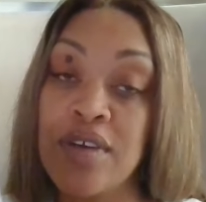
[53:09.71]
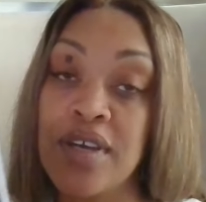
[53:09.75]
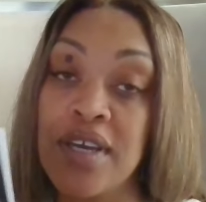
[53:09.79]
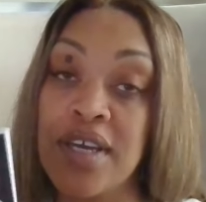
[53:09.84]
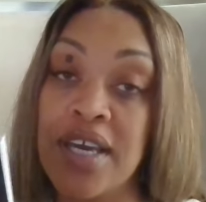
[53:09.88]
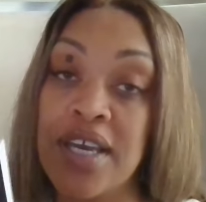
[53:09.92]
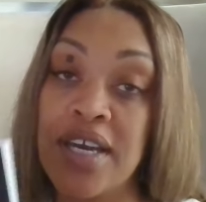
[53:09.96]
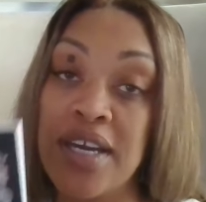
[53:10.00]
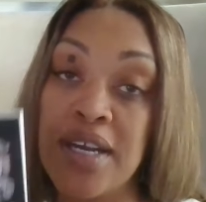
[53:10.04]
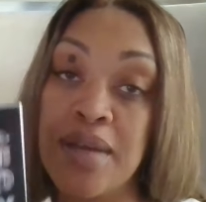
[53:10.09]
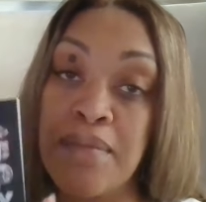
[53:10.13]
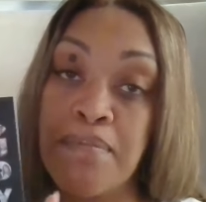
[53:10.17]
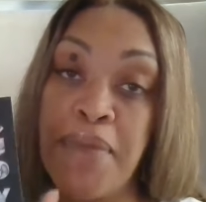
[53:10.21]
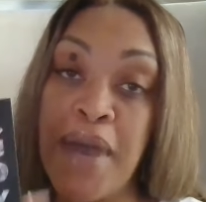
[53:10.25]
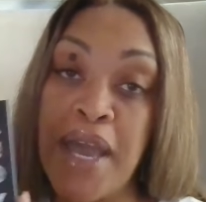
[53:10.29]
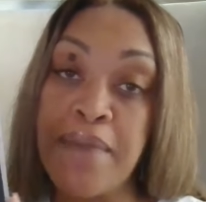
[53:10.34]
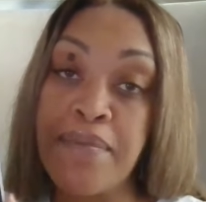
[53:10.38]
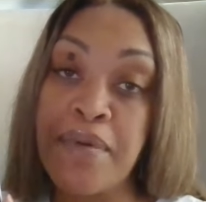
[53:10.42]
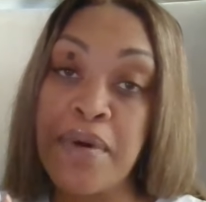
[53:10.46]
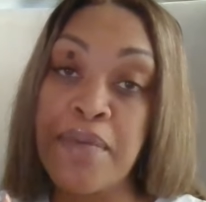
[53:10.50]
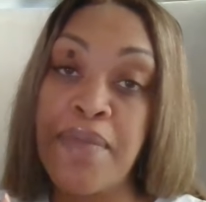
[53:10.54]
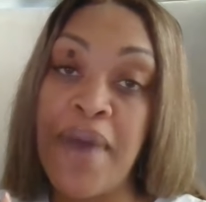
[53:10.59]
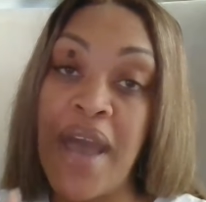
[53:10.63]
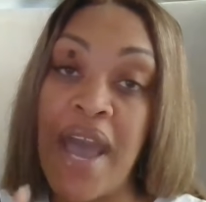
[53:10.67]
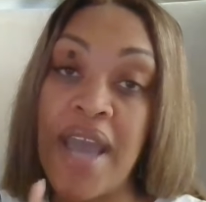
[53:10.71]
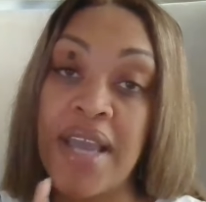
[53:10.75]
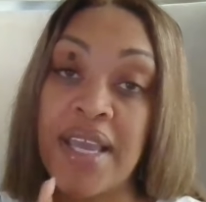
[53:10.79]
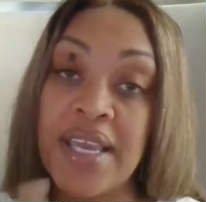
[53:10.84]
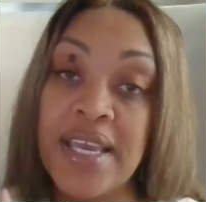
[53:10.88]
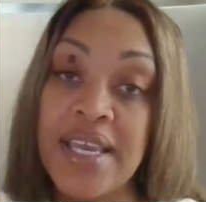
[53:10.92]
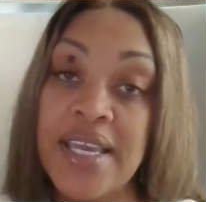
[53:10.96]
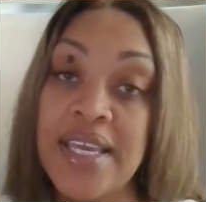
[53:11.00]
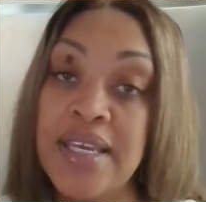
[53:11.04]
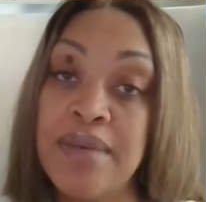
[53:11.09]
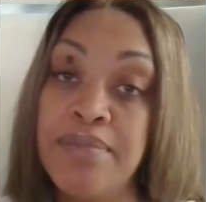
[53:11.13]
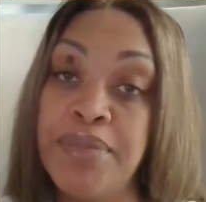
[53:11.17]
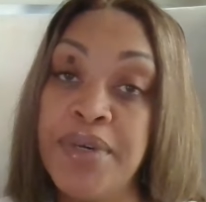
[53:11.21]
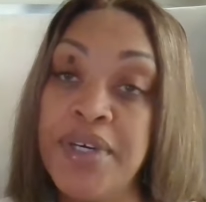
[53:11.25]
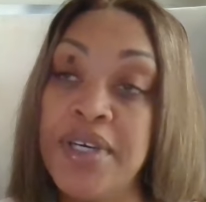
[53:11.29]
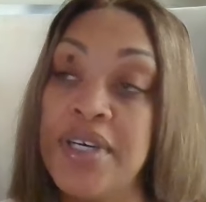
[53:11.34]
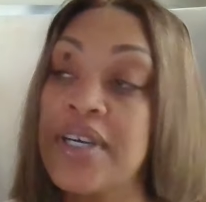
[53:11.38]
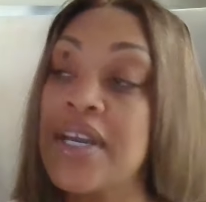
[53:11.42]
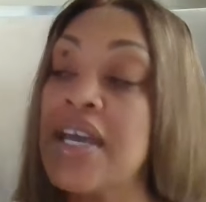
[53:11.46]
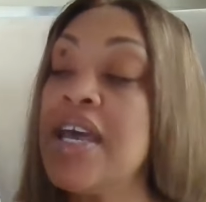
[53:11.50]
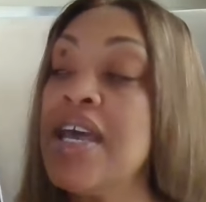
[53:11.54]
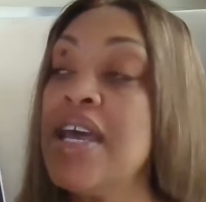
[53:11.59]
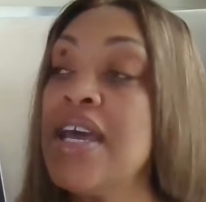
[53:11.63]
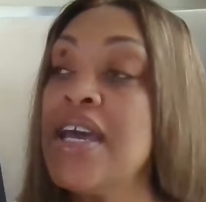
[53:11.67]
You can get it in paperback,
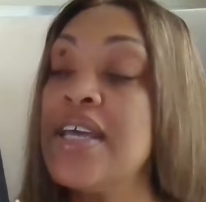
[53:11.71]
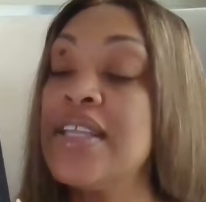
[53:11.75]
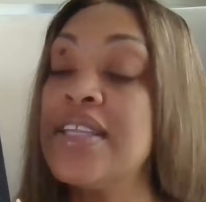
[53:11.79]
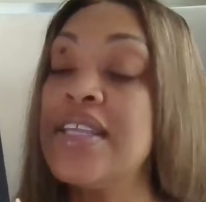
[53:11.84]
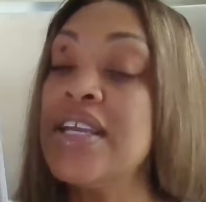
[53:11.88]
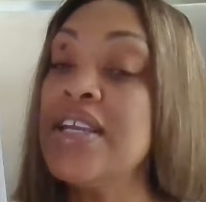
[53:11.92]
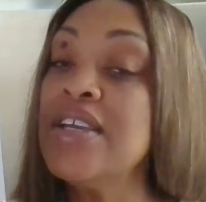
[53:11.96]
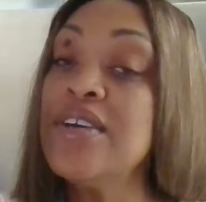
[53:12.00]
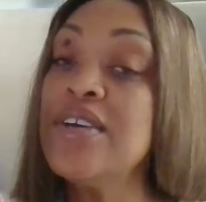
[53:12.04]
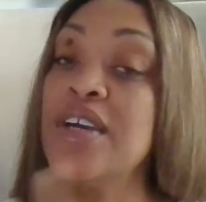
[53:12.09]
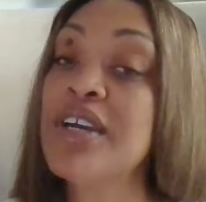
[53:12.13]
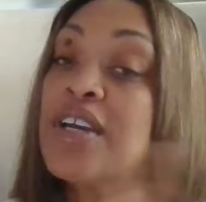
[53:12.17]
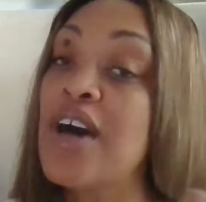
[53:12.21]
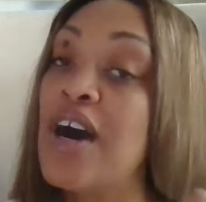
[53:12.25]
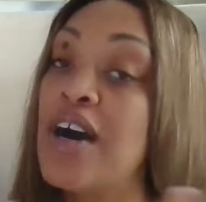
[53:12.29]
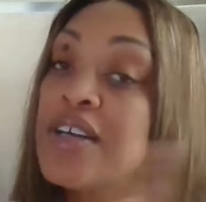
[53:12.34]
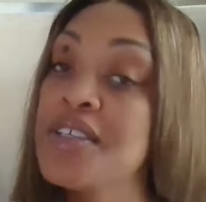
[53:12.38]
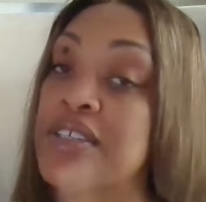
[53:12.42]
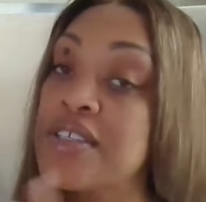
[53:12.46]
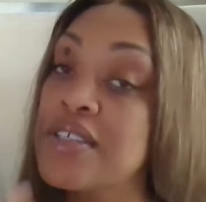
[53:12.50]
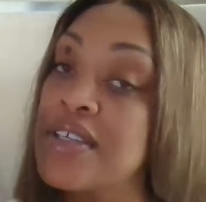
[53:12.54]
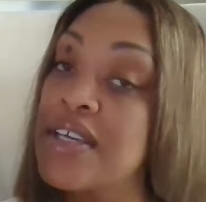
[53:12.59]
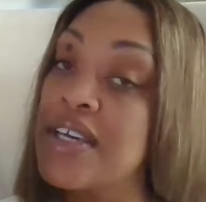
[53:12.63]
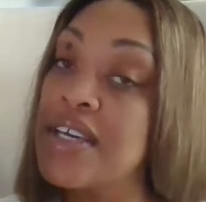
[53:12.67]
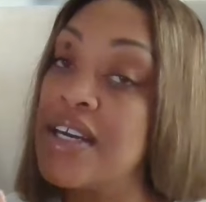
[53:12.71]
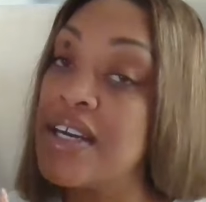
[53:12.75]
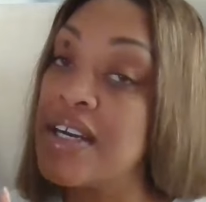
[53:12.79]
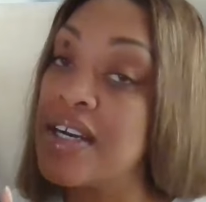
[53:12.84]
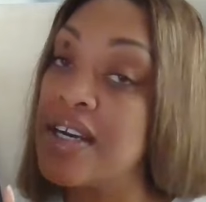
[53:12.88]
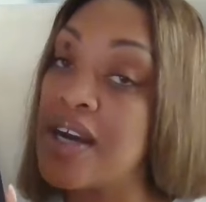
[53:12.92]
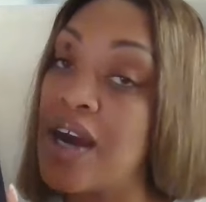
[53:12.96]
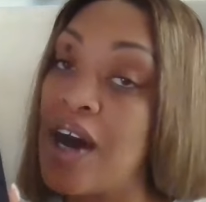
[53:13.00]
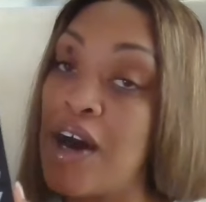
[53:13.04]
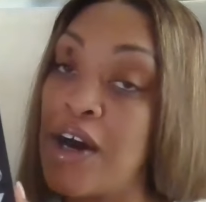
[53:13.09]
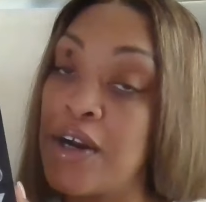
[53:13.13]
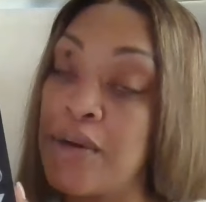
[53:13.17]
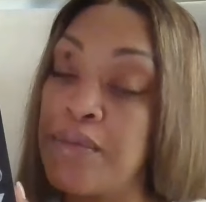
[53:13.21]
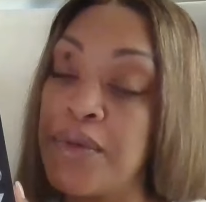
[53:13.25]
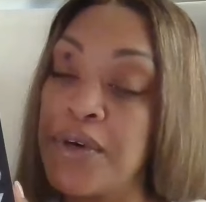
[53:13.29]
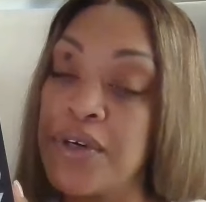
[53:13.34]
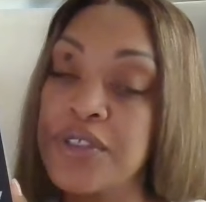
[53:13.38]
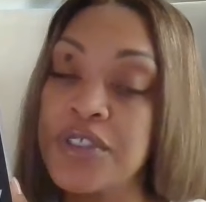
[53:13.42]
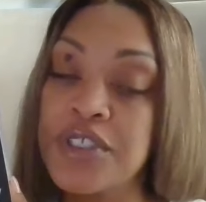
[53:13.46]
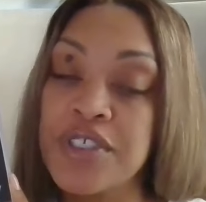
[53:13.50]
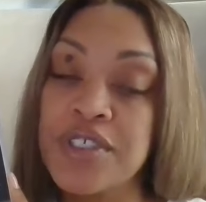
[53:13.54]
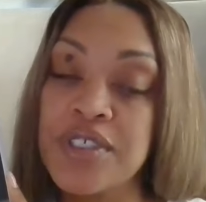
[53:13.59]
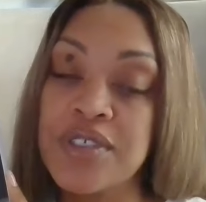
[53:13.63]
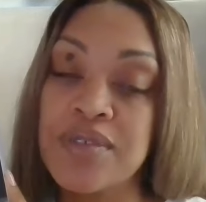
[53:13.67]
ebook, and then you can also get it in
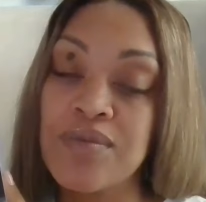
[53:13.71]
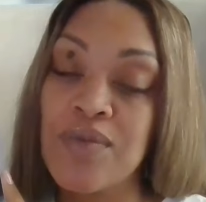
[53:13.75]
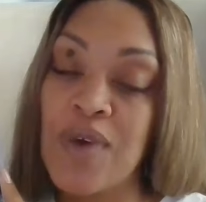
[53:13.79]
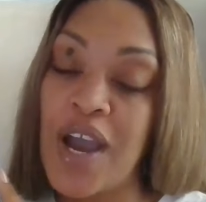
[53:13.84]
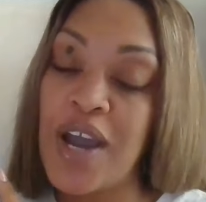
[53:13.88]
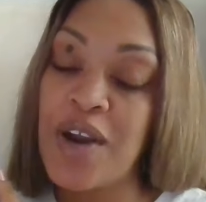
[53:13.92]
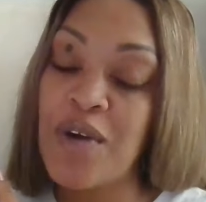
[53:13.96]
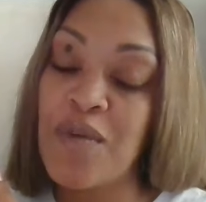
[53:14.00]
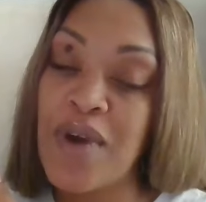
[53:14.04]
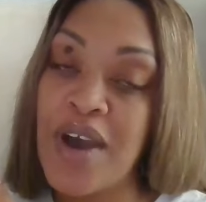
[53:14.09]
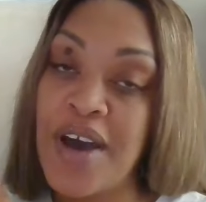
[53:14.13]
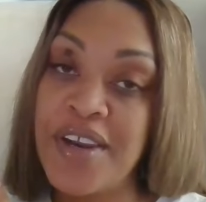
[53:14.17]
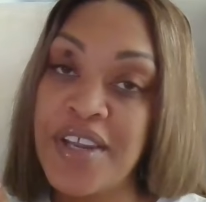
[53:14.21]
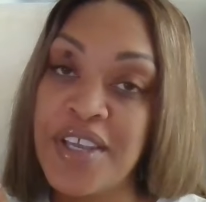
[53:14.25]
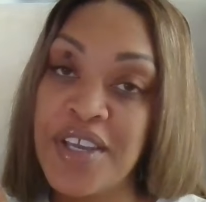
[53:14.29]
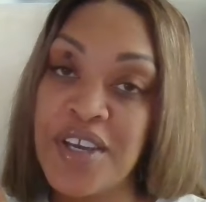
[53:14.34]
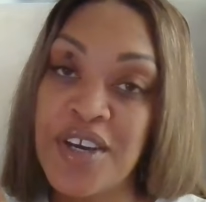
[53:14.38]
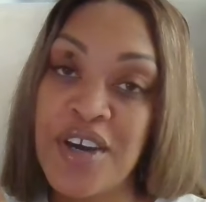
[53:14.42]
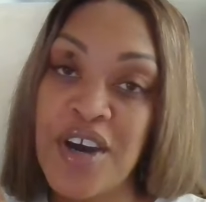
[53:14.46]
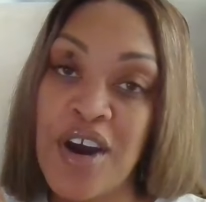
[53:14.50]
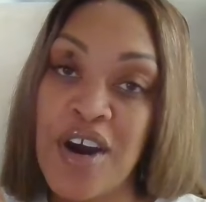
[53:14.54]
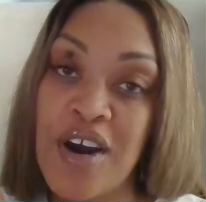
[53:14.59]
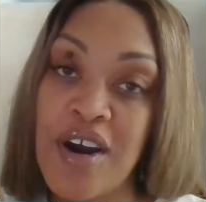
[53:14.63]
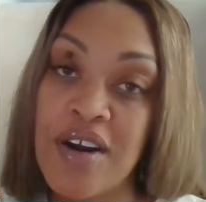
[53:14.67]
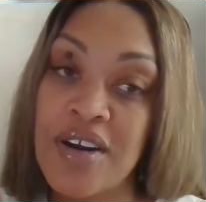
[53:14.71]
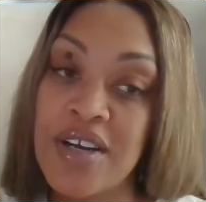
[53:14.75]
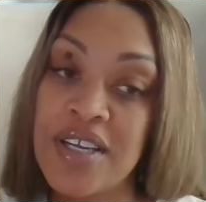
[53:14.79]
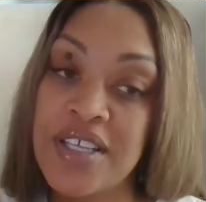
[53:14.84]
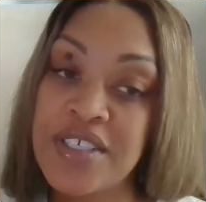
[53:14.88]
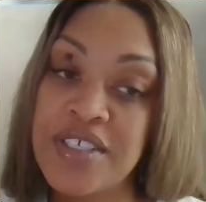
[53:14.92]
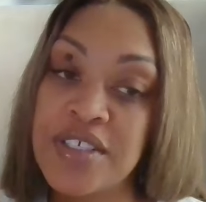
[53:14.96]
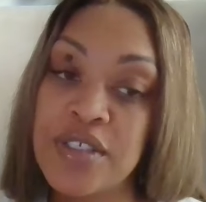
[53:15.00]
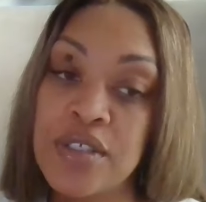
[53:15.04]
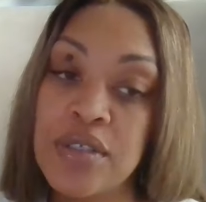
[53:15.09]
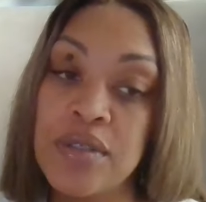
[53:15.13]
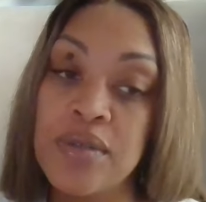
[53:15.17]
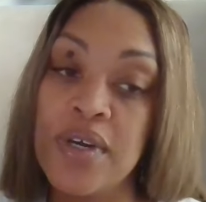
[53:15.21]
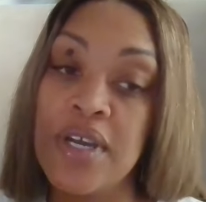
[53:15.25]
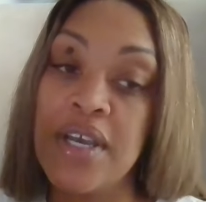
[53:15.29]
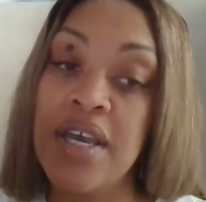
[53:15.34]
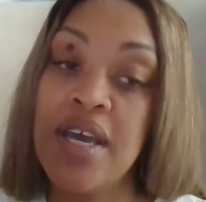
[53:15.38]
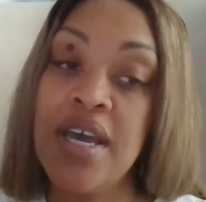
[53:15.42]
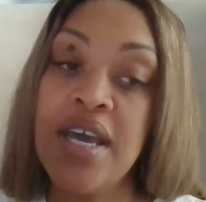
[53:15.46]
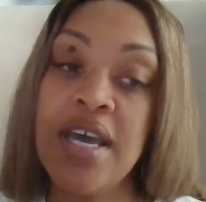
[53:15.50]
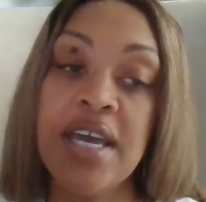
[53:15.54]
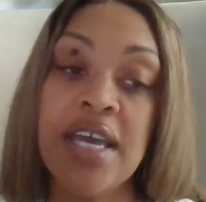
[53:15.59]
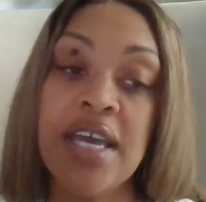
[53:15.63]
Audible. Just ride around in your car, listen to it.